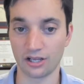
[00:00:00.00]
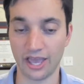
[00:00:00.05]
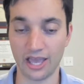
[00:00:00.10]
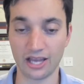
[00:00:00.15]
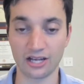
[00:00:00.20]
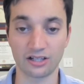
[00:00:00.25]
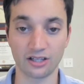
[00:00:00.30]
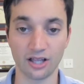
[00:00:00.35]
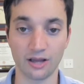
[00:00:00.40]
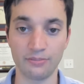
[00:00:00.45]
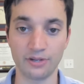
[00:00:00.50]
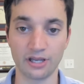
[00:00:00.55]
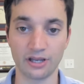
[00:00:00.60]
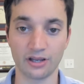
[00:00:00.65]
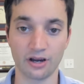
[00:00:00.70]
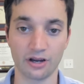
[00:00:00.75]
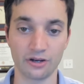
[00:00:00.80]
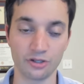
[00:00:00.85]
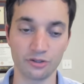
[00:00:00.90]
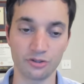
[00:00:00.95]
Cade
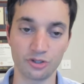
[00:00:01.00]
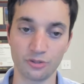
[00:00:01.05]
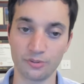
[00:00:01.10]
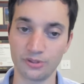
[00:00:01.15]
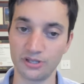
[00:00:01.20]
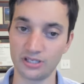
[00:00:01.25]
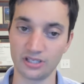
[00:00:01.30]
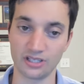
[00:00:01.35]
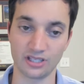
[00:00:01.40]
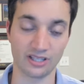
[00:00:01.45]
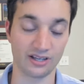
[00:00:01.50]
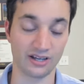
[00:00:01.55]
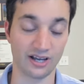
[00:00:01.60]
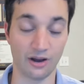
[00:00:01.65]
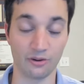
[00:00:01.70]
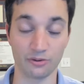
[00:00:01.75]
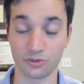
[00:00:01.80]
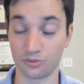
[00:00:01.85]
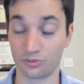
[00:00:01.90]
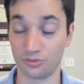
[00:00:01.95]
Klubnik on YouTube,
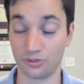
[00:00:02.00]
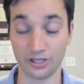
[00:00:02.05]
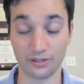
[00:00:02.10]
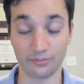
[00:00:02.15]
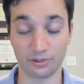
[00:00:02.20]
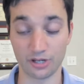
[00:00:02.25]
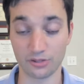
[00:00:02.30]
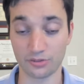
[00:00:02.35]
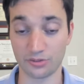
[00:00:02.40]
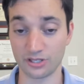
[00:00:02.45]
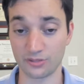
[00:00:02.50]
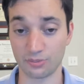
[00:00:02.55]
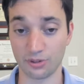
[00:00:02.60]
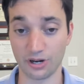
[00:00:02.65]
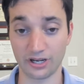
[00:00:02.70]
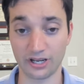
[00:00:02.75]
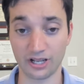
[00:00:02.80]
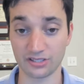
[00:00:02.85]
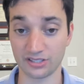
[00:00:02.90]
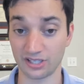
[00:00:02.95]
I was really impressed with this
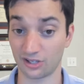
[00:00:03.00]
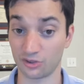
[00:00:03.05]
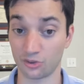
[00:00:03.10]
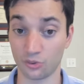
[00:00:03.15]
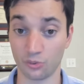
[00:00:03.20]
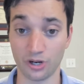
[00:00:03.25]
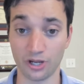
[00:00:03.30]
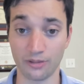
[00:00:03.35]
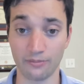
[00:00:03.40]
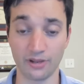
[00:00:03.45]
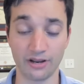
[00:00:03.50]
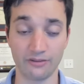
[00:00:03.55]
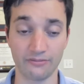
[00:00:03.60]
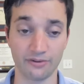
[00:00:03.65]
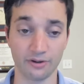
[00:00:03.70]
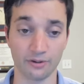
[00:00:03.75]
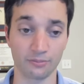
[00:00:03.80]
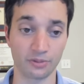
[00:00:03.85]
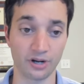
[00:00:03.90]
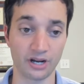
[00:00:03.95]
breakdown. It's like a 20-minute
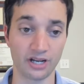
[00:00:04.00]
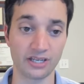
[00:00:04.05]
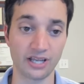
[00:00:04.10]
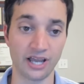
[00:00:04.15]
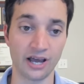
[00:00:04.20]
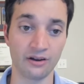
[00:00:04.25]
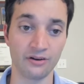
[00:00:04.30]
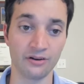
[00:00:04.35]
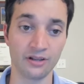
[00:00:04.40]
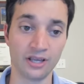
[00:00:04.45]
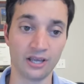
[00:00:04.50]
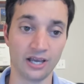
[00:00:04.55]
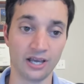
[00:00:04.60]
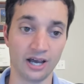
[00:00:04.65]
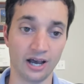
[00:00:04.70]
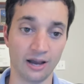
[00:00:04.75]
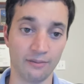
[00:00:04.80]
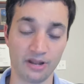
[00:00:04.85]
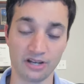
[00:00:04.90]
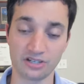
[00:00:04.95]
film breakdown.
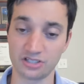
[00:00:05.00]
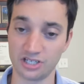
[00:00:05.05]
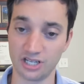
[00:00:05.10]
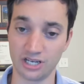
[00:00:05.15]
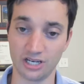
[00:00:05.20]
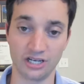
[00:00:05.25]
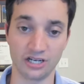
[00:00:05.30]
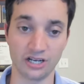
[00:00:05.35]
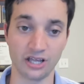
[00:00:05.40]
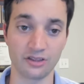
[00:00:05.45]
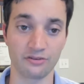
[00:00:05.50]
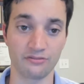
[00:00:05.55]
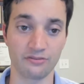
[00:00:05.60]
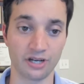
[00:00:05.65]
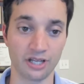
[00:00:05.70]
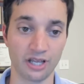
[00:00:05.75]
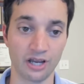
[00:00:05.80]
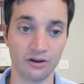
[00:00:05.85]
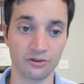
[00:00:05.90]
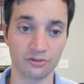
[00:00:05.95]
I mentioned it in another
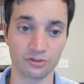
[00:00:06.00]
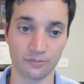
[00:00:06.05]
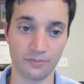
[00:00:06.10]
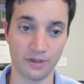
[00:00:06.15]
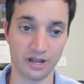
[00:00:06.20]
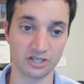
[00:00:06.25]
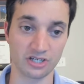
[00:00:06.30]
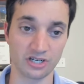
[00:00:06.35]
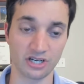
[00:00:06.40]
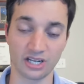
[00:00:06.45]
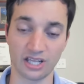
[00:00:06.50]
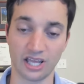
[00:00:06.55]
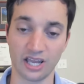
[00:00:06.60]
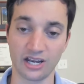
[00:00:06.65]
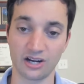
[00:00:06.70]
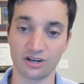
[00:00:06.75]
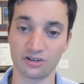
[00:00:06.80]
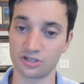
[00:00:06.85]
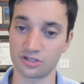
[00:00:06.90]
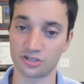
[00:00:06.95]
video, so I mentioned it
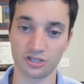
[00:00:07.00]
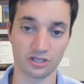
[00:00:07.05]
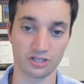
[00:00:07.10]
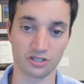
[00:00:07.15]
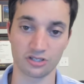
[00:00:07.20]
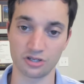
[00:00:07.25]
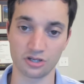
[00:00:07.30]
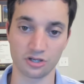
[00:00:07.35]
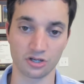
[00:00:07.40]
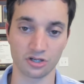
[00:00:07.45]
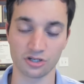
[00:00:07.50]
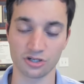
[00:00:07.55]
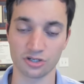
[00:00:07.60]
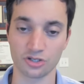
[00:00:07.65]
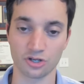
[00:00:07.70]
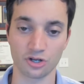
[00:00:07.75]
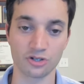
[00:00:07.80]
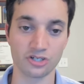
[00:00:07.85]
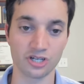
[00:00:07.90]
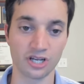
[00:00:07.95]
again here. You can
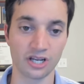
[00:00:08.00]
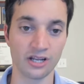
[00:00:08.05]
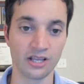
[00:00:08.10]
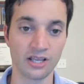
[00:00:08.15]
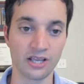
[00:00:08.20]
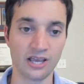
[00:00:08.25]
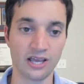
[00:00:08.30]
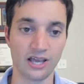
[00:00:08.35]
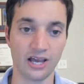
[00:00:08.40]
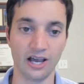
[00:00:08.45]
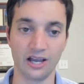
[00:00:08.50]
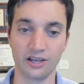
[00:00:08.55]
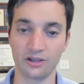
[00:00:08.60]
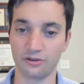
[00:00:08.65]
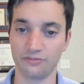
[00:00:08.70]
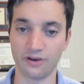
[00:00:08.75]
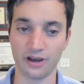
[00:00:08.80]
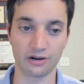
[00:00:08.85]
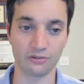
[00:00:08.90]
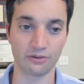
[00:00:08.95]
just search it.
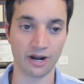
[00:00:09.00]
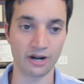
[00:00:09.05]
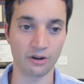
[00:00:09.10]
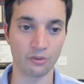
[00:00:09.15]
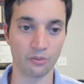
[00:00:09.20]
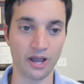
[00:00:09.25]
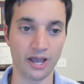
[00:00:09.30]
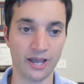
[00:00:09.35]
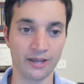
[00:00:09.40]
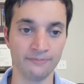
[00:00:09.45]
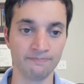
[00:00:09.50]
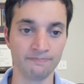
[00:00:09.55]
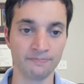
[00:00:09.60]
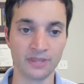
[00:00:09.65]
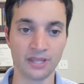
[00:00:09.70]
You'll find it right away.